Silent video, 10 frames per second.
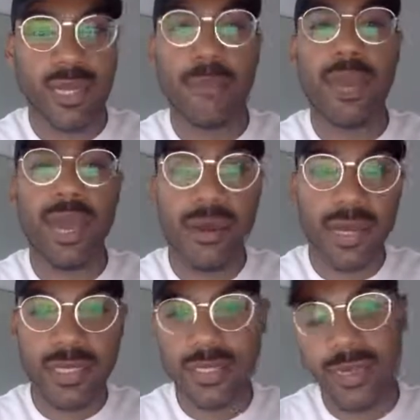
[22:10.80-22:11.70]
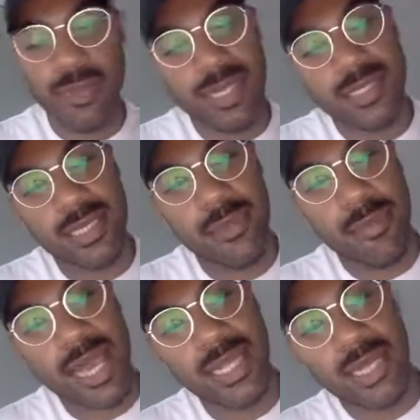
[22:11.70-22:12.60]
a I mean, it's
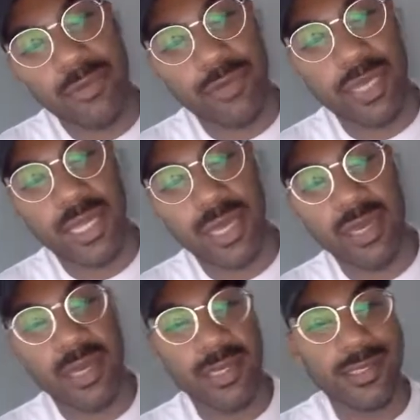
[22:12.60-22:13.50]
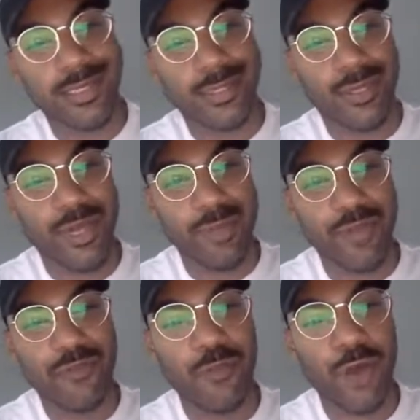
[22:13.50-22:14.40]
embedded really. It's, I
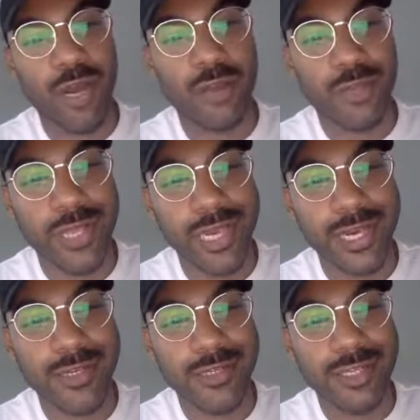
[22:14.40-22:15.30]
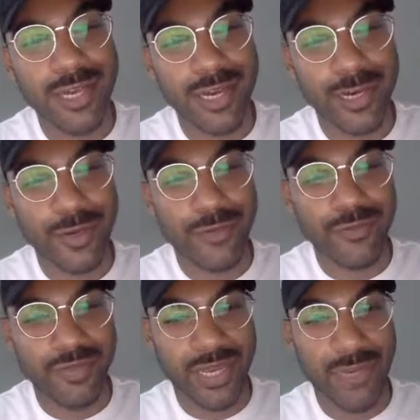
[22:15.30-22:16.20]
mean, 400 years
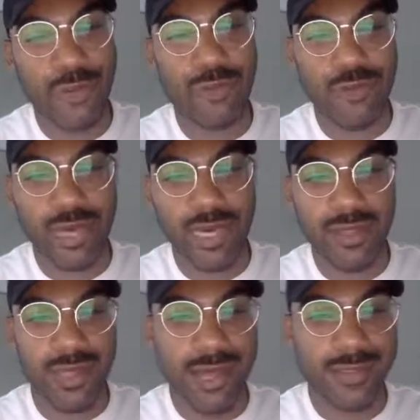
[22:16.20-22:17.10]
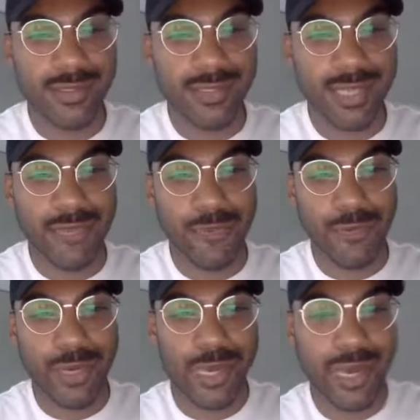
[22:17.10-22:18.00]
of history that
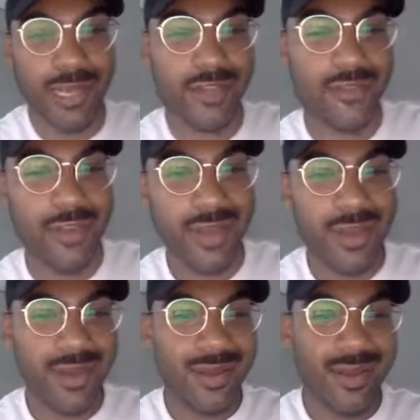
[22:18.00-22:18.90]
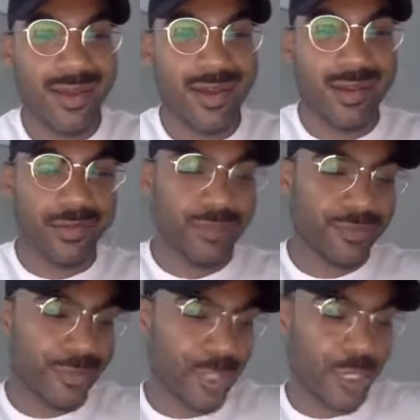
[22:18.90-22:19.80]
slavery kind of,
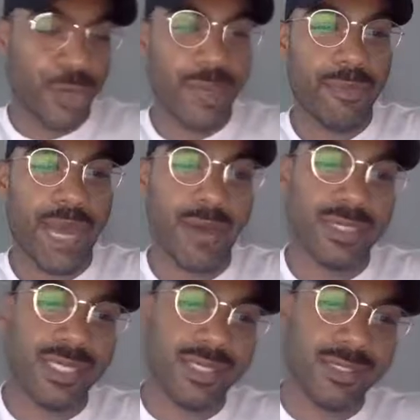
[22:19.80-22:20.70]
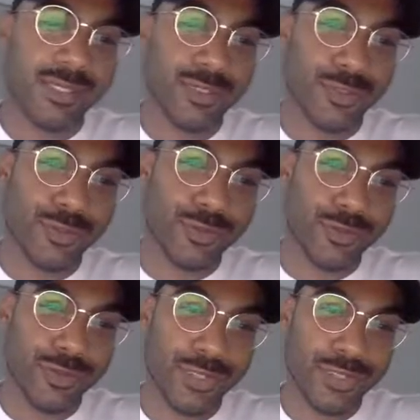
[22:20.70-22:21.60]
um, you know, impounded
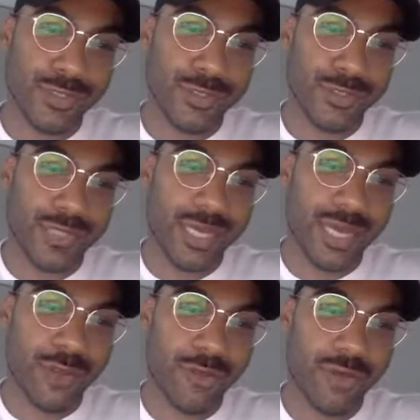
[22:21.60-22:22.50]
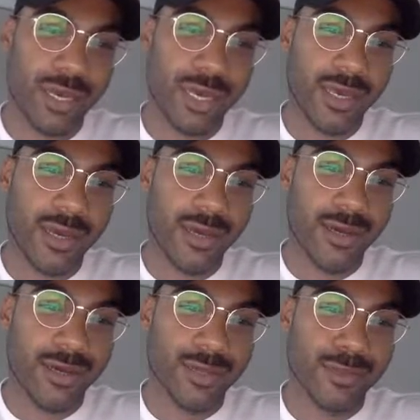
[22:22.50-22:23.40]
into, into yeah. the country.
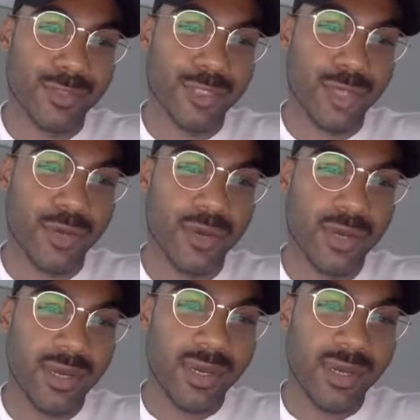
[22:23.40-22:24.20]
Um, so